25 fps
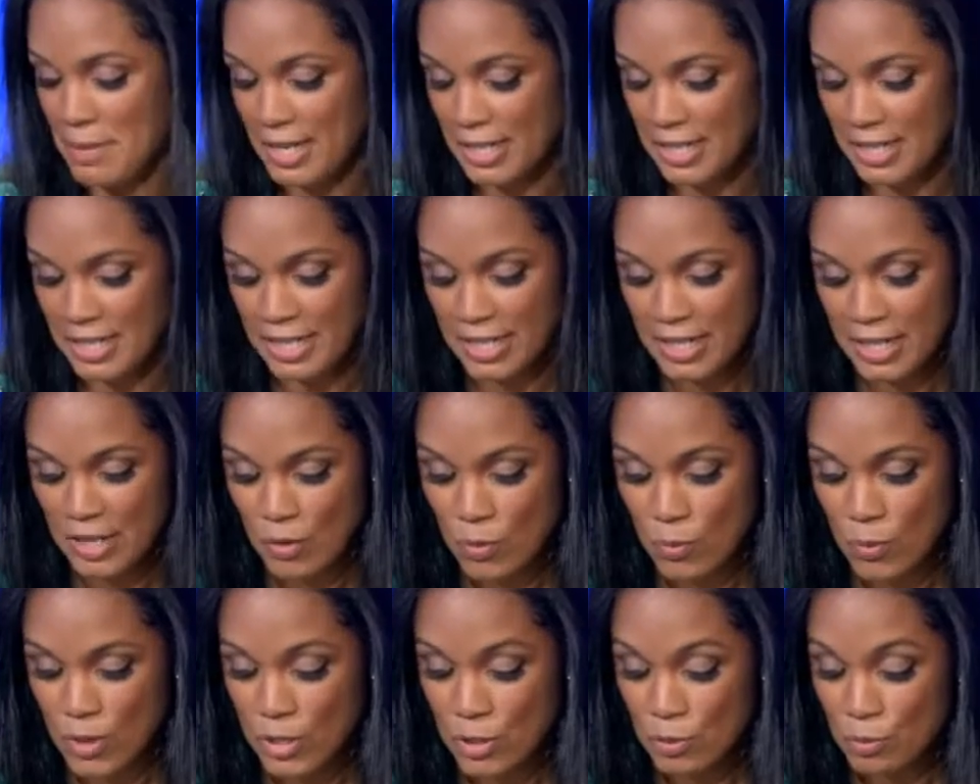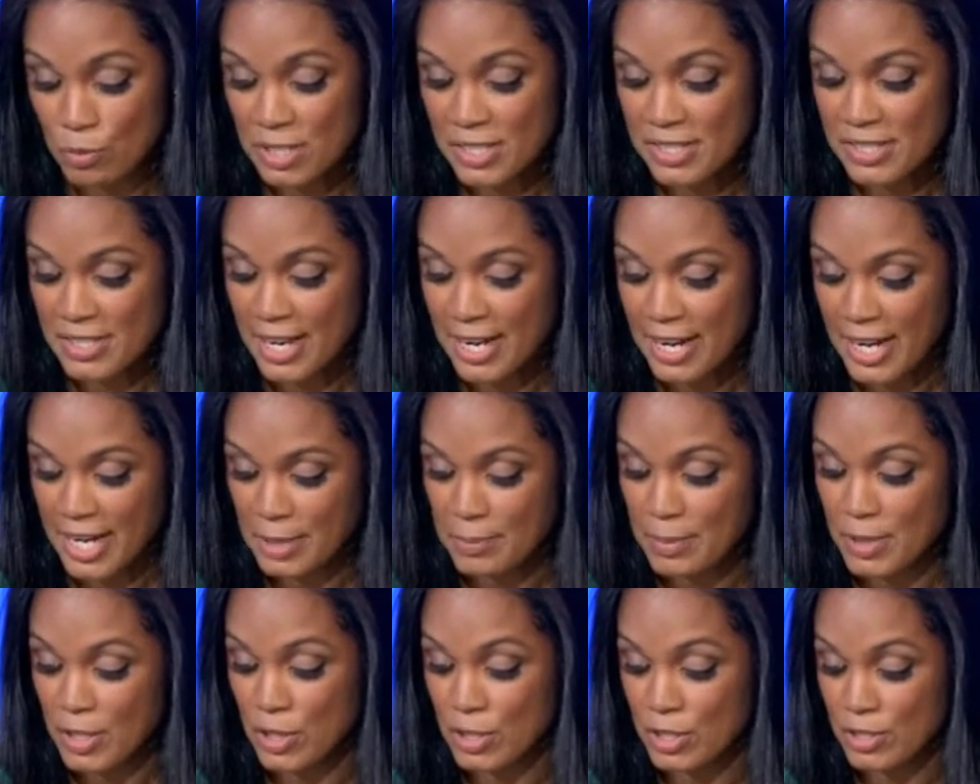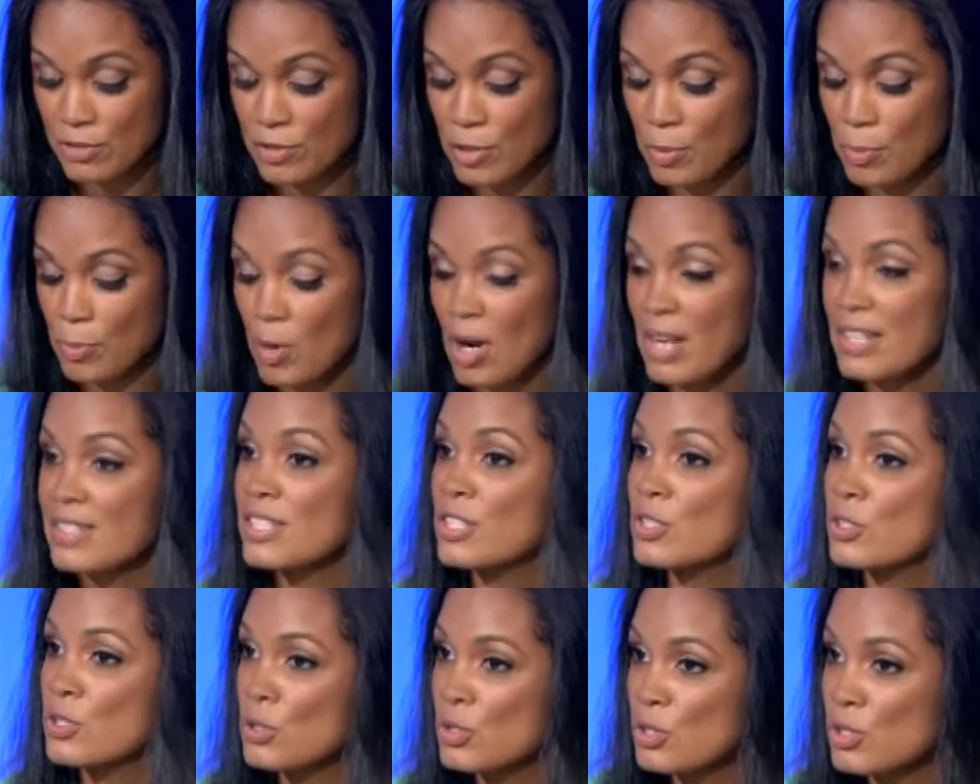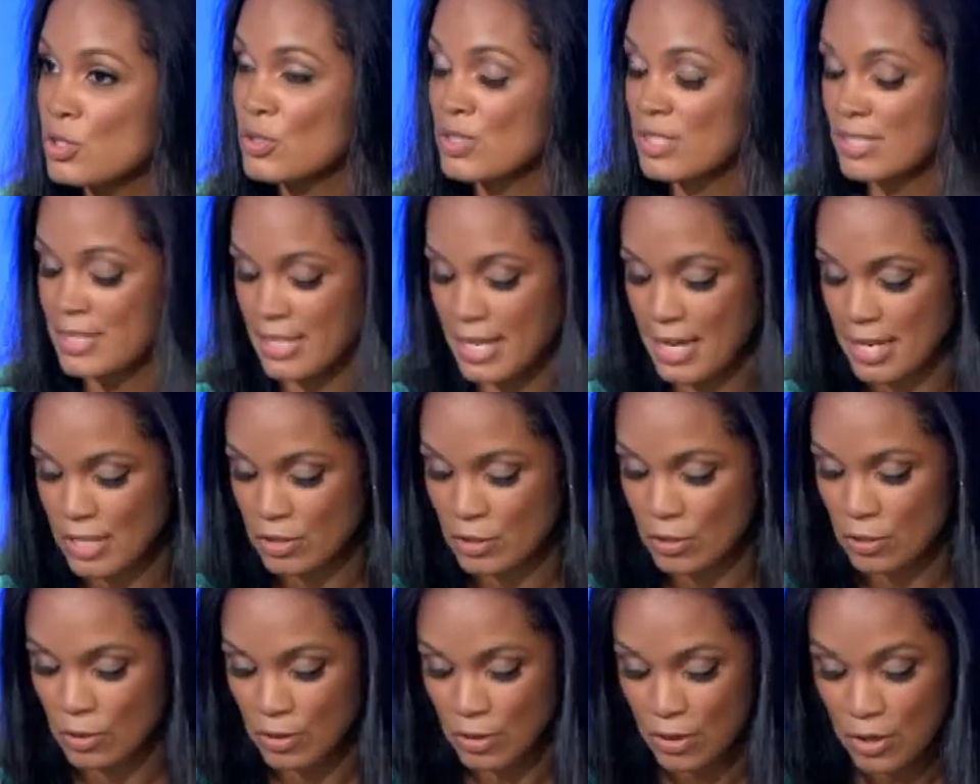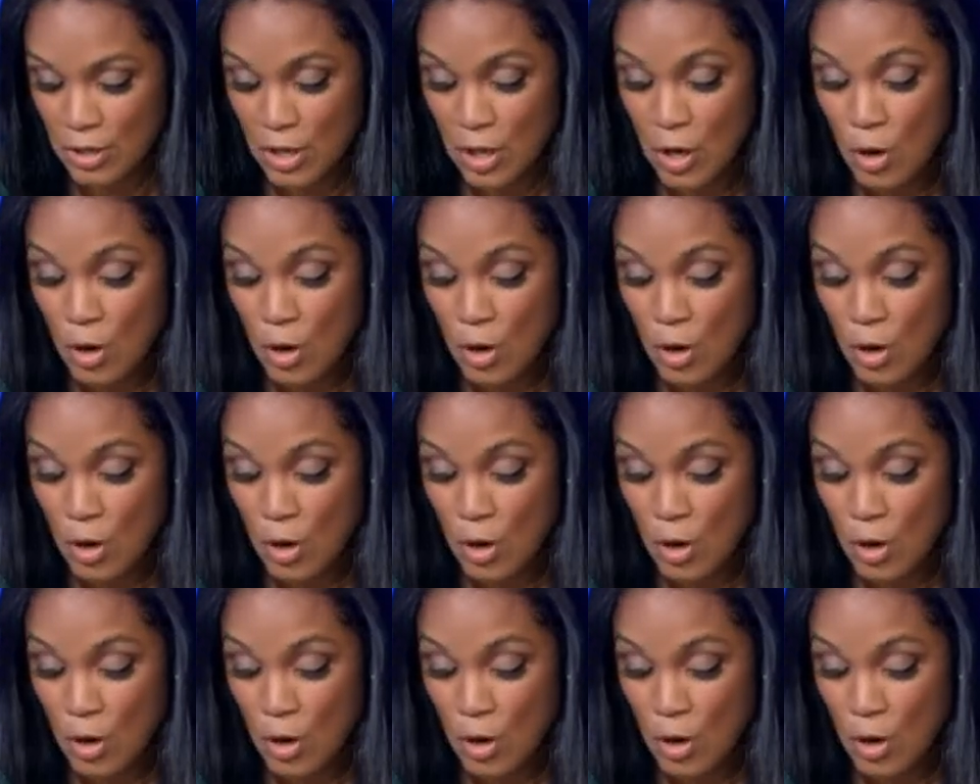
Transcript: many when you resigned because of your prostitution scandal.